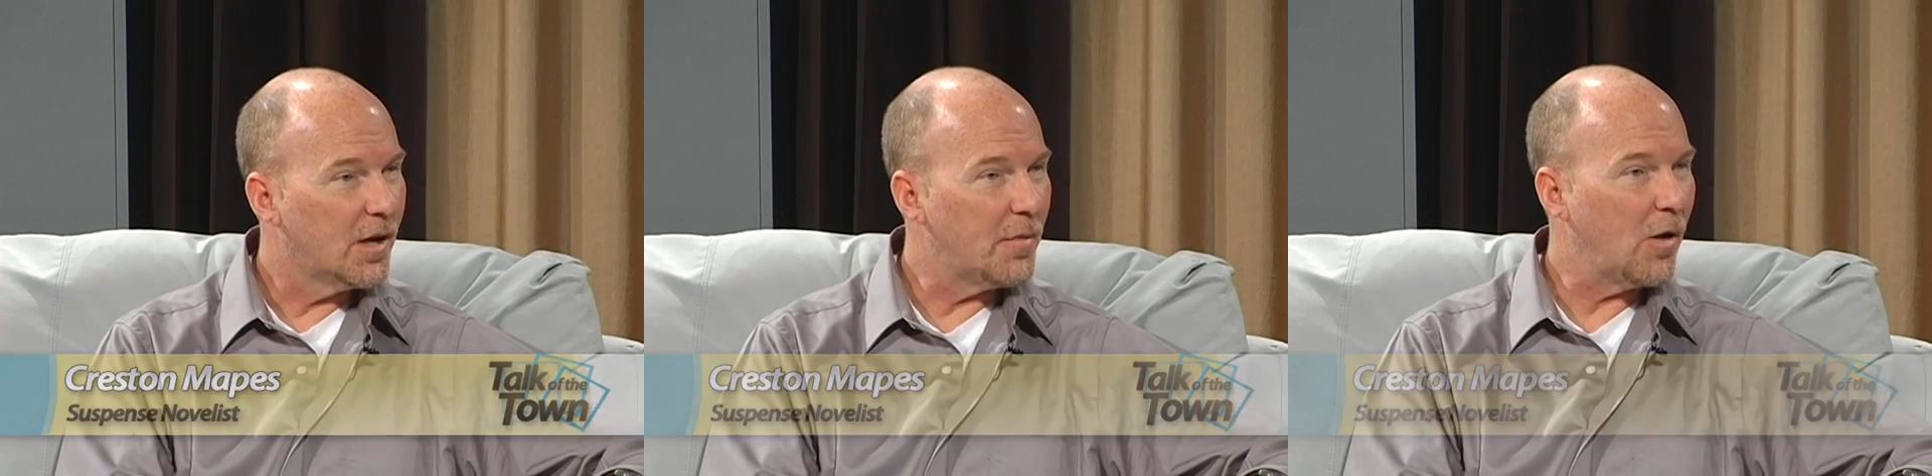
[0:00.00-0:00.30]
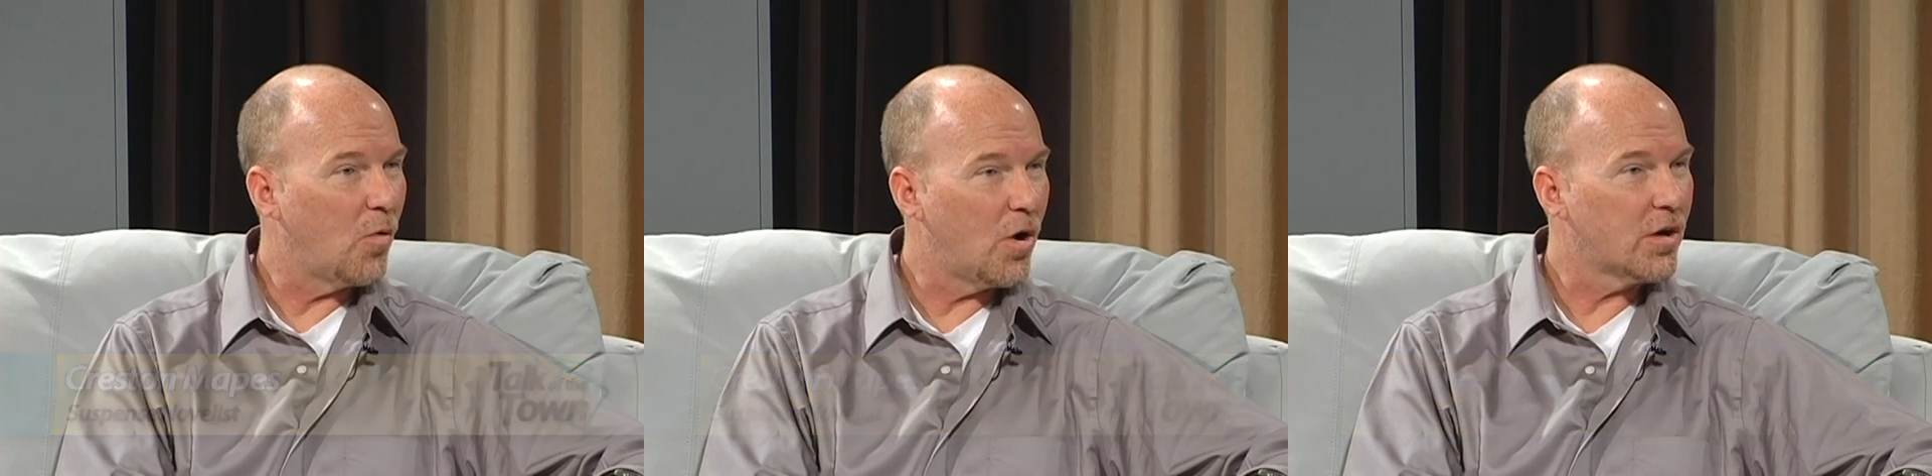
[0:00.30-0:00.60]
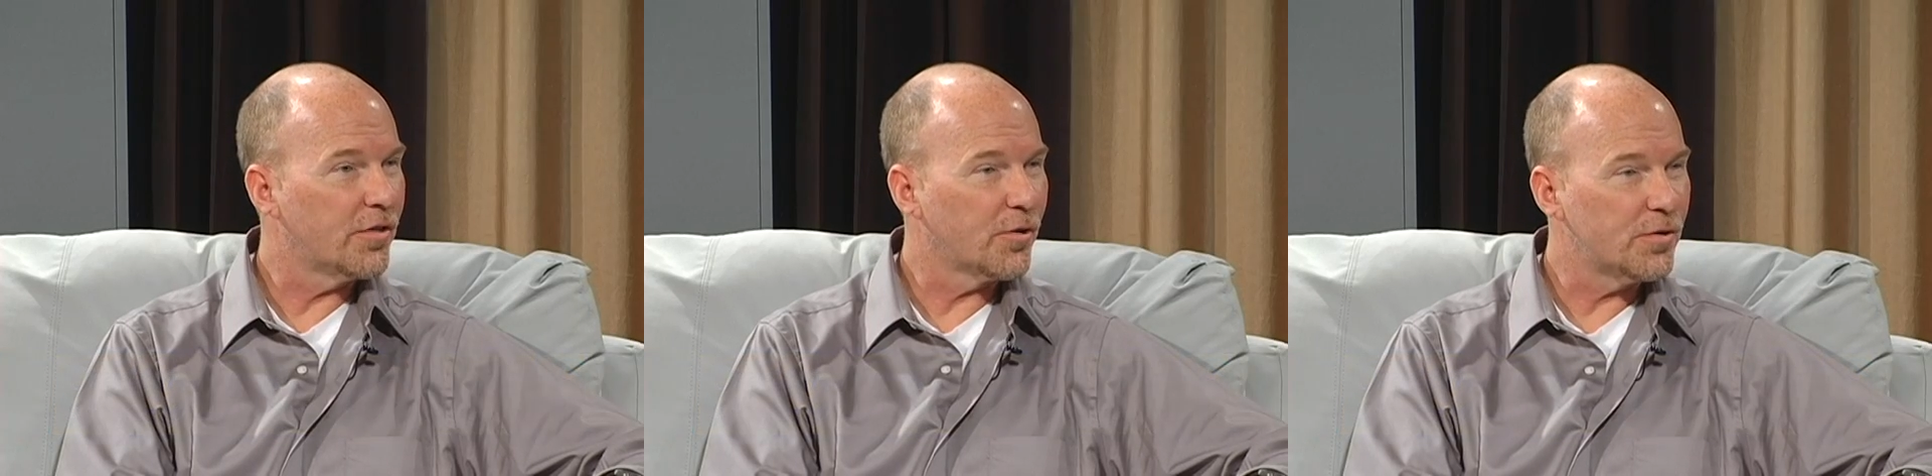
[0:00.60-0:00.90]
about
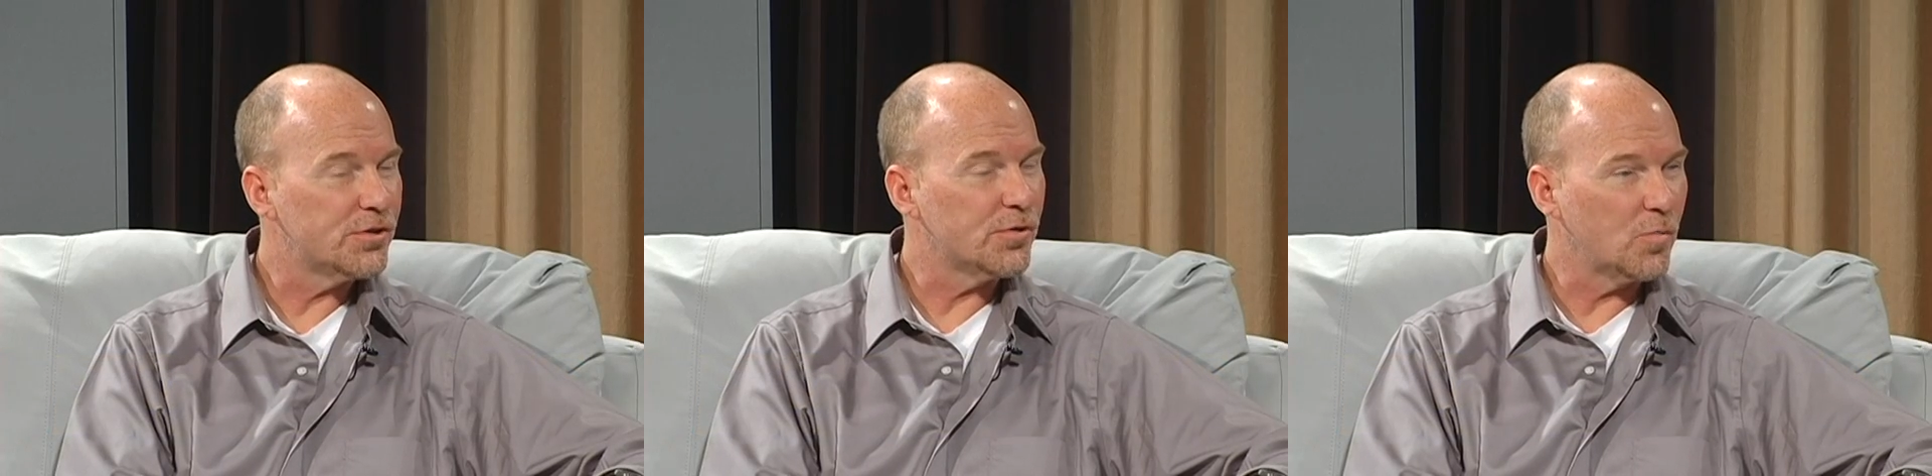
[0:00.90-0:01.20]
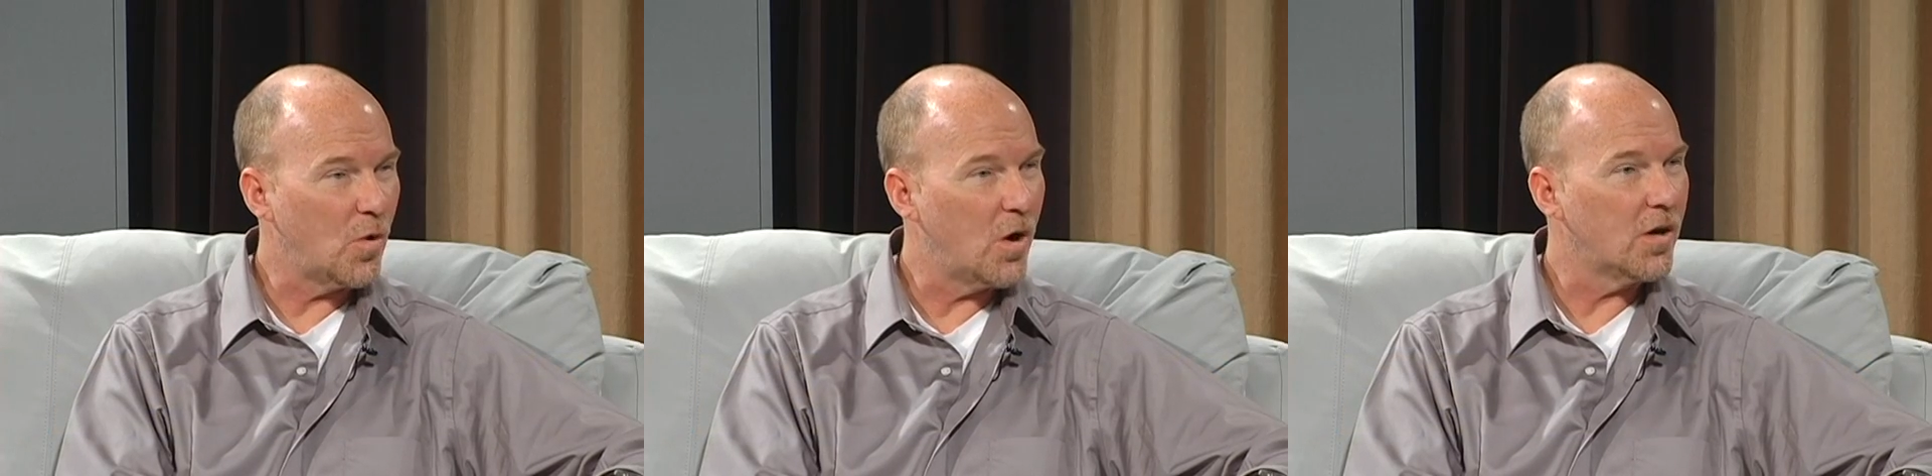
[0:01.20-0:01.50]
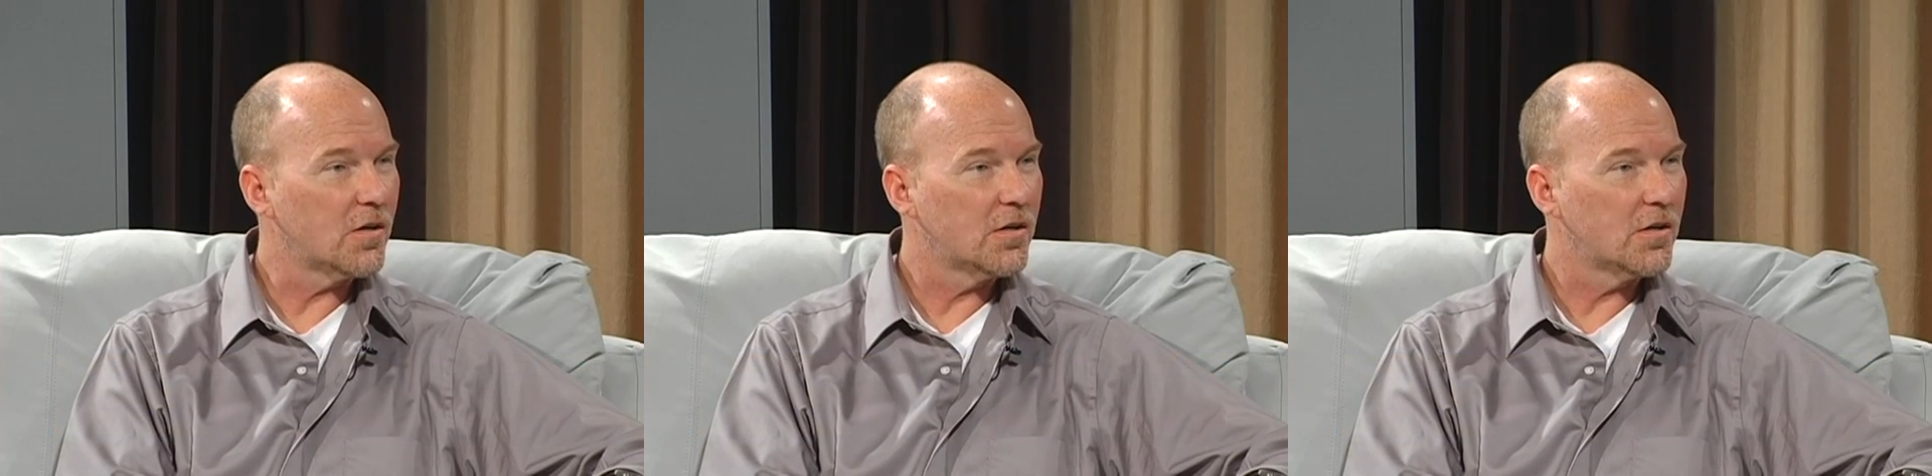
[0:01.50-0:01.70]
walking the Christian walk.